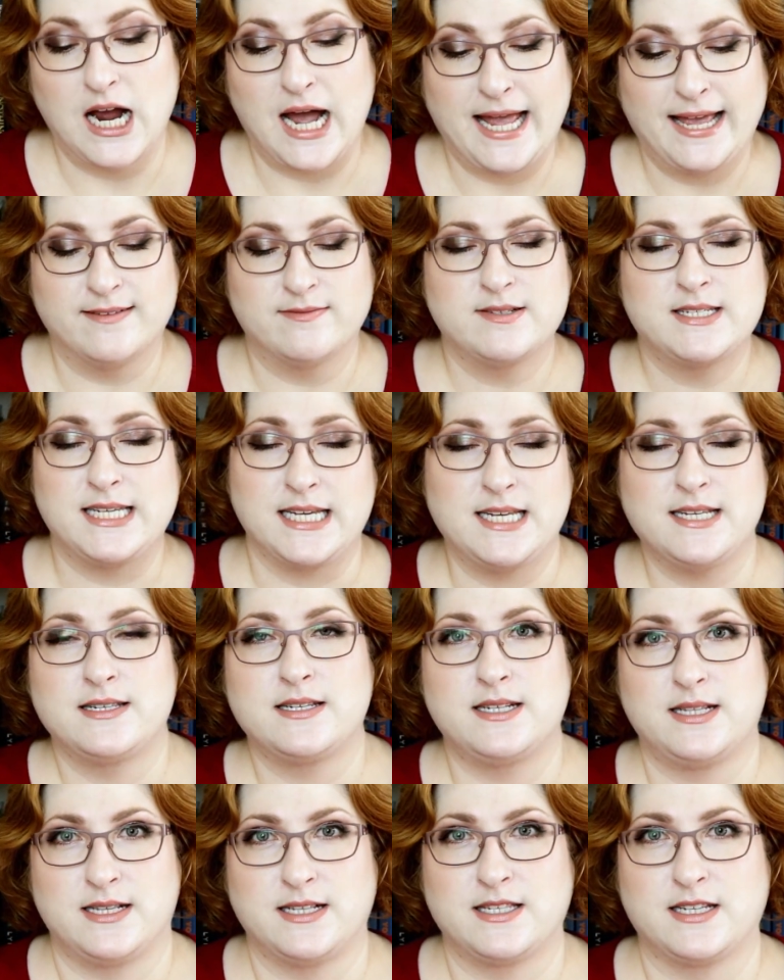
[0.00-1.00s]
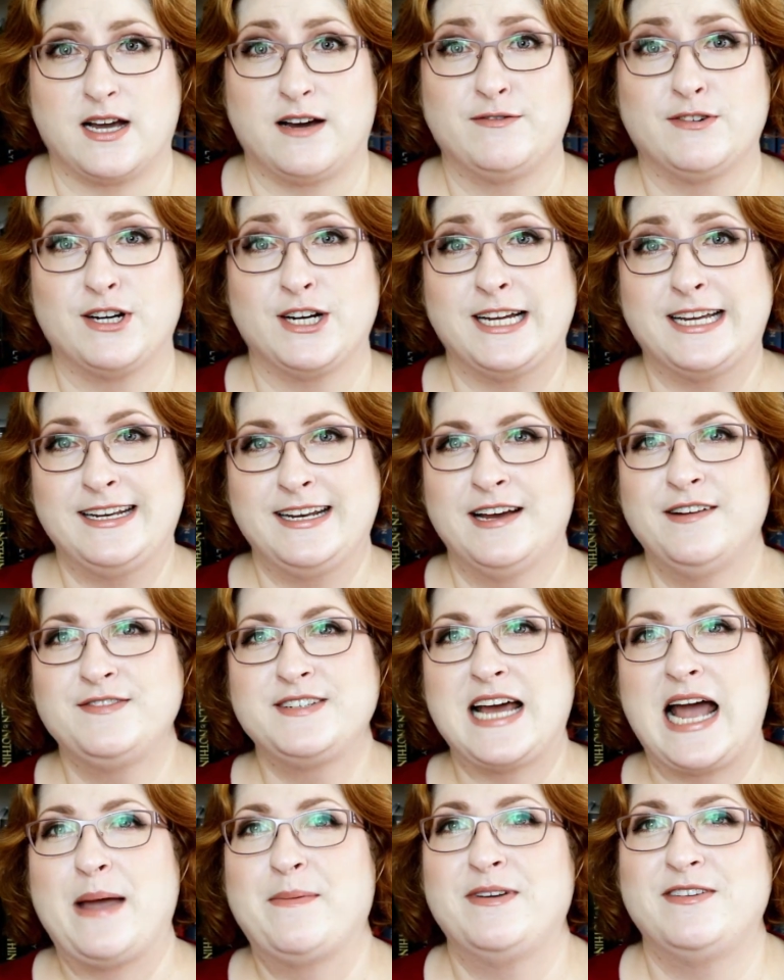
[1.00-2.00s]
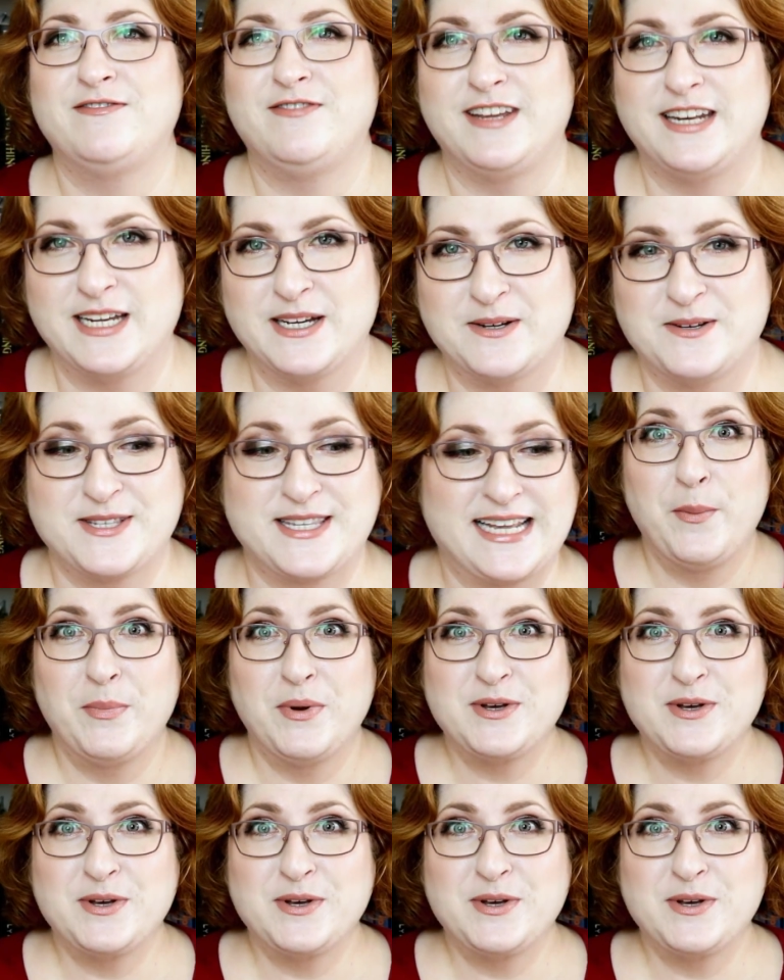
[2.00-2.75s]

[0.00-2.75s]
I have teased this cover enough time in videos,